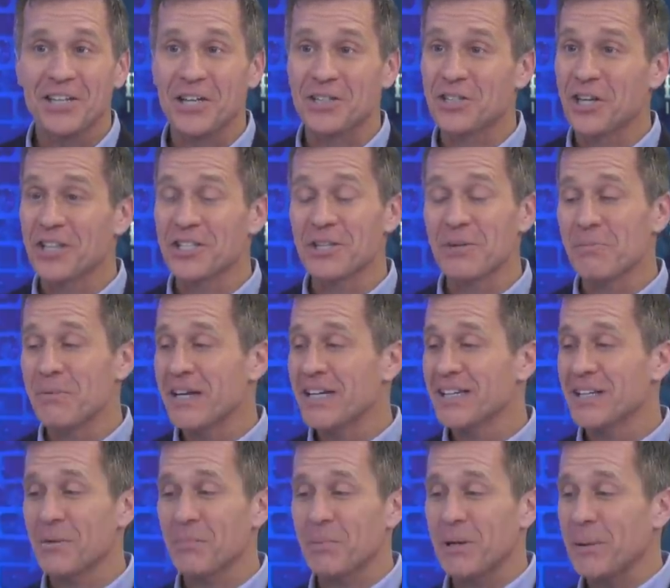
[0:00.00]
It doesn't
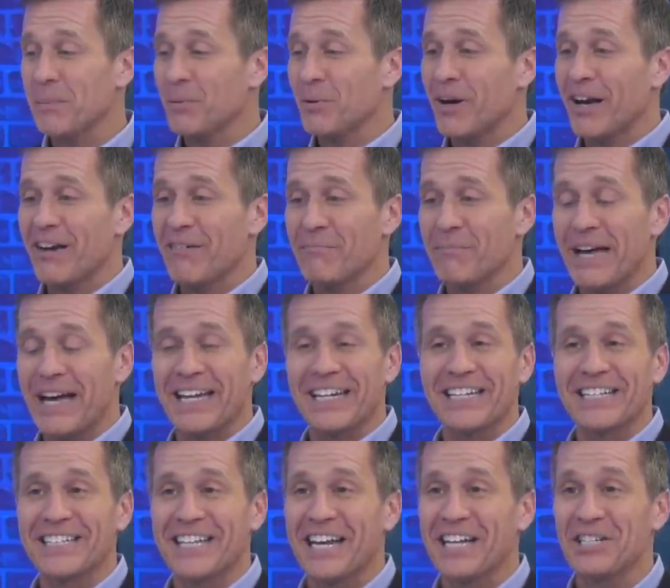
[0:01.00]
mean that people have bad
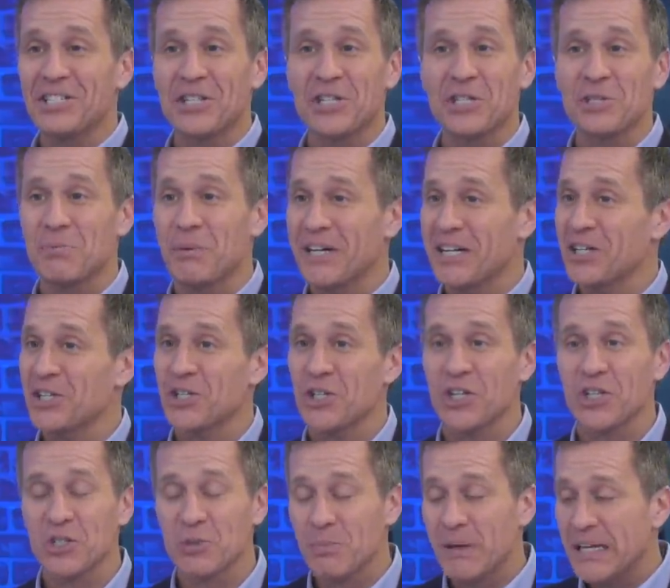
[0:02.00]
intentions, but it
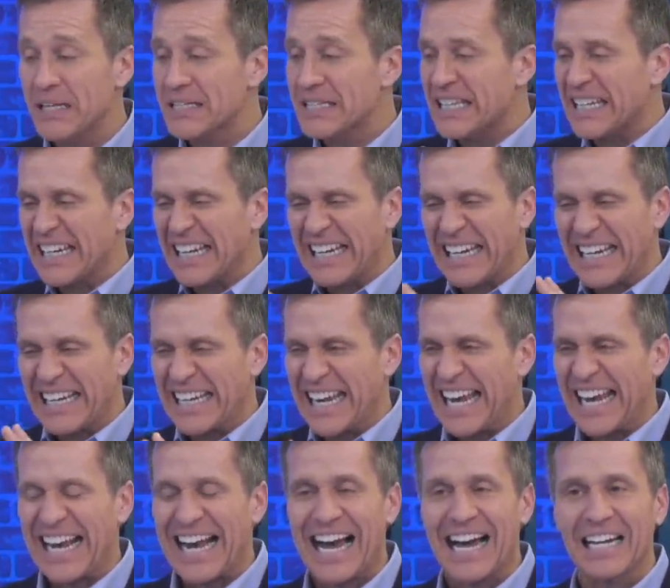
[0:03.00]
just means that in a
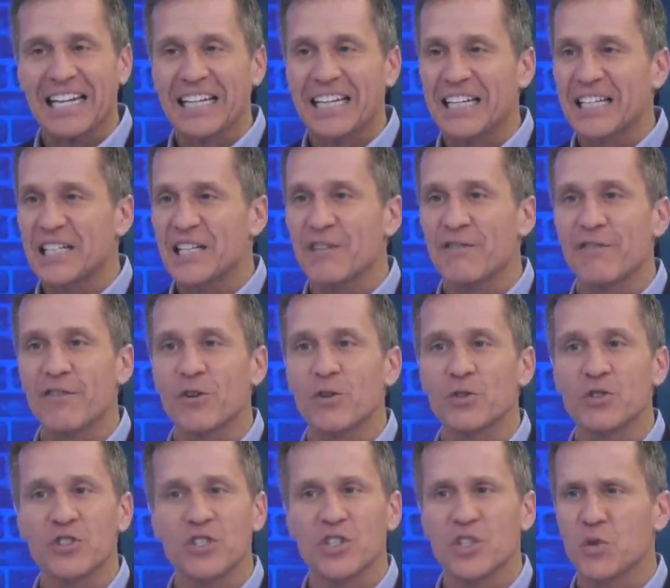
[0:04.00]
chaotic and
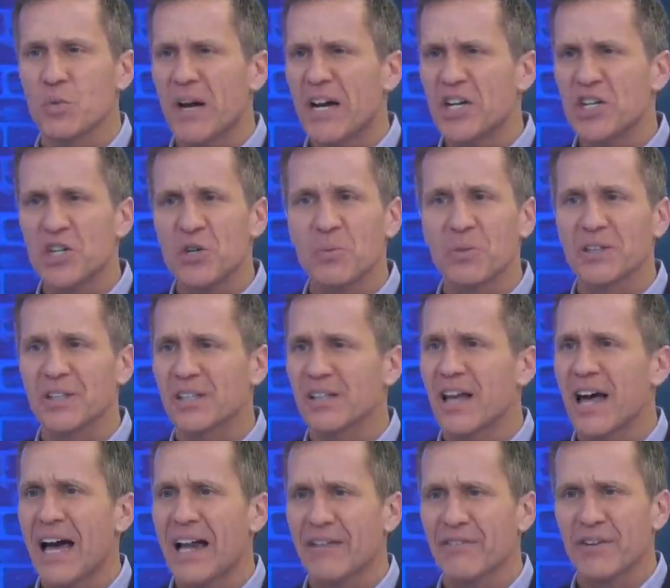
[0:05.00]
difficult situation with a
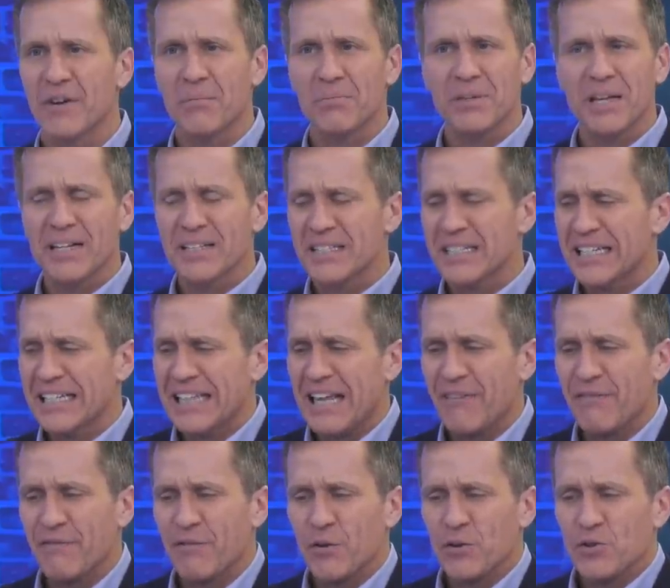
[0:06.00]
lot of complexity,
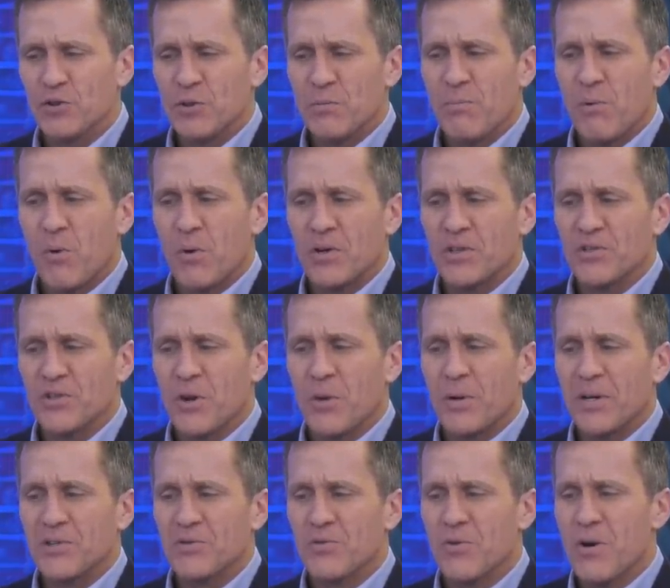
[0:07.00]
that first report is
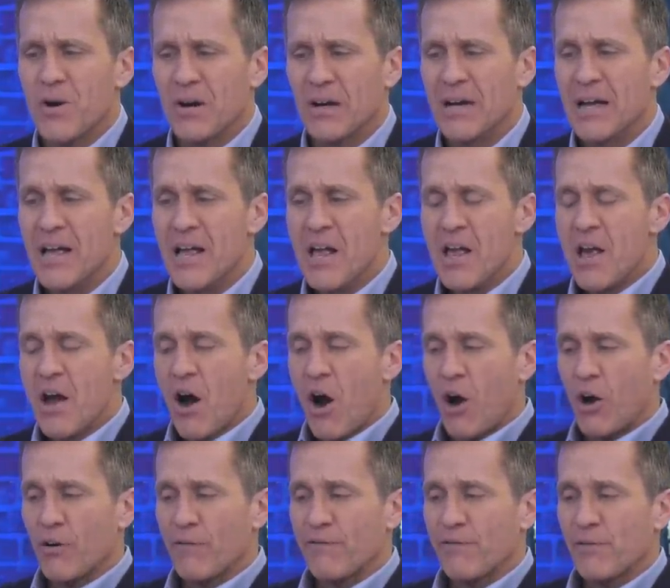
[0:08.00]
always wrong.
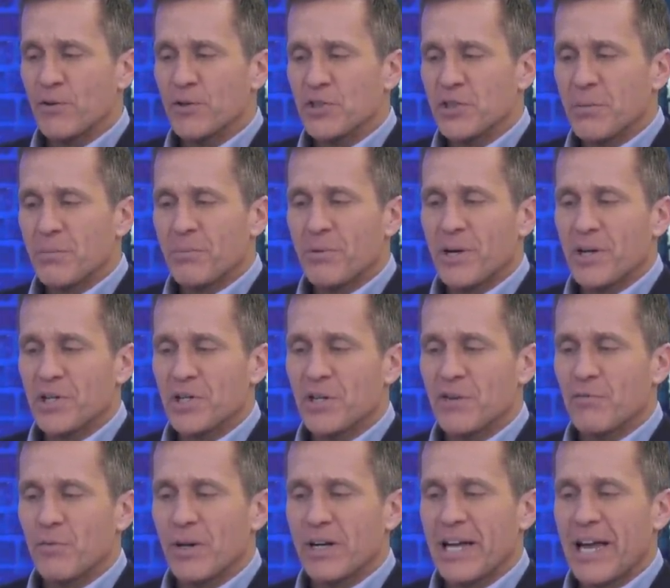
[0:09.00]
Our first impression
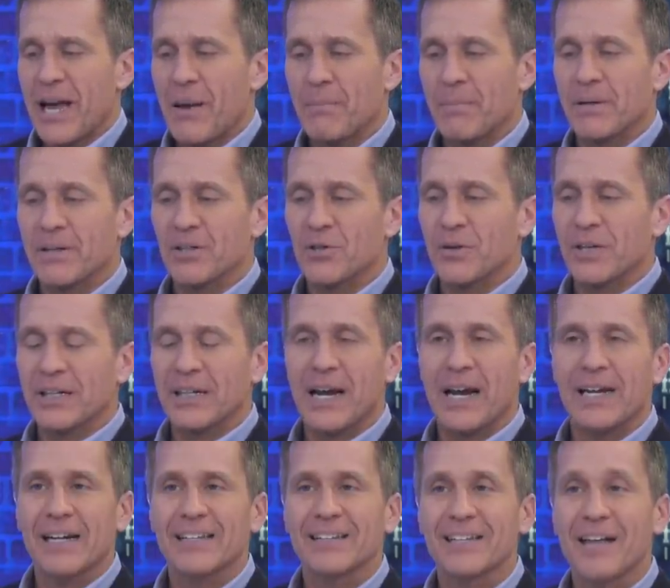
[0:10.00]
of what happened during
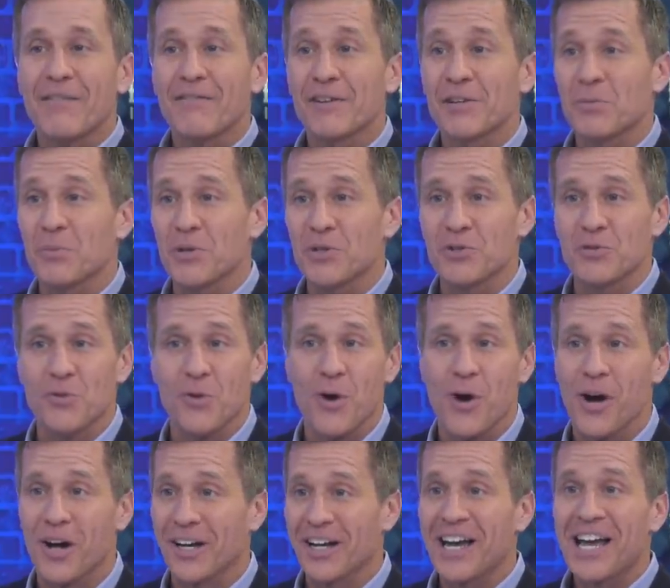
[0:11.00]
9/11 was
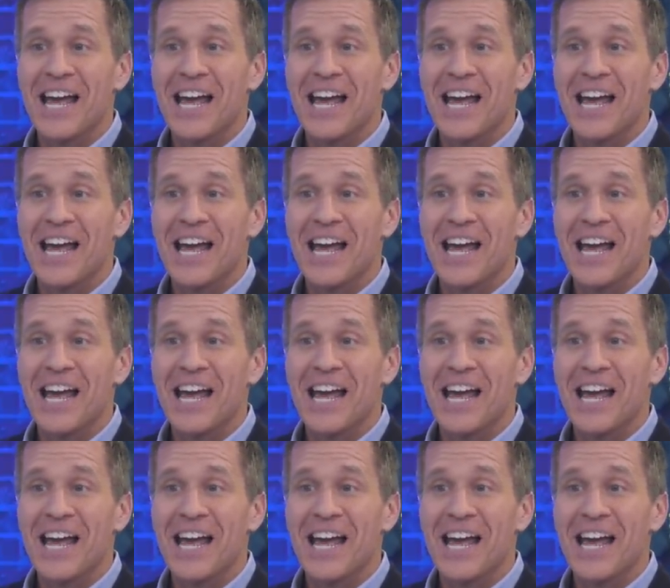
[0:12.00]
wrong.